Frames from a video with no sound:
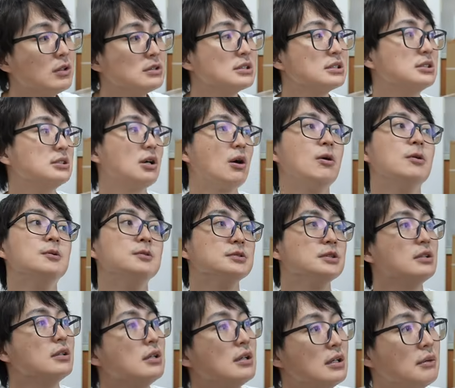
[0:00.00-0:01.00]

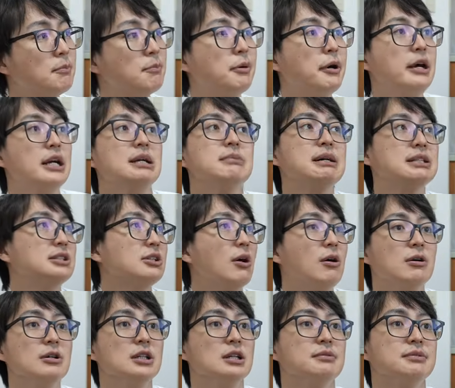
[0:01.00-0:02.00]
sold pretty much
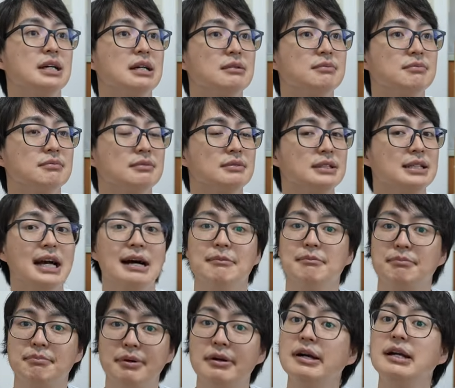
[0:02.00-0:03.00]
all of them. Yeah,
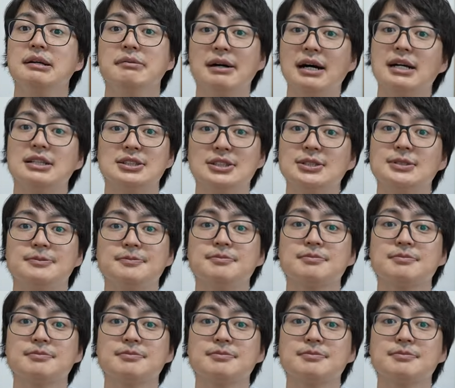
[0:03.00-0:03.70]
pretty much.